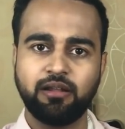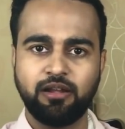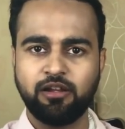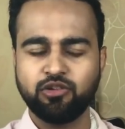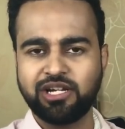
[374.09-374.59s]

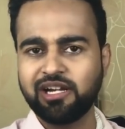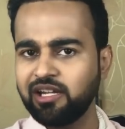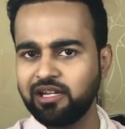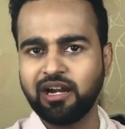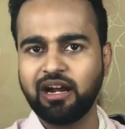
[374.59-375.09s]
you know, generally
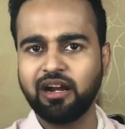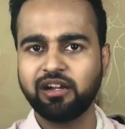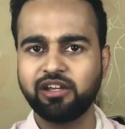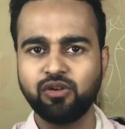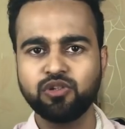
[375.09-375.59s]
there are
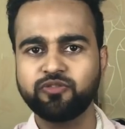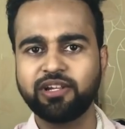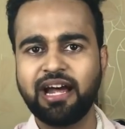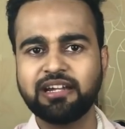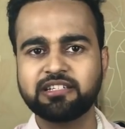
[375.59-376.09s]
queues for that.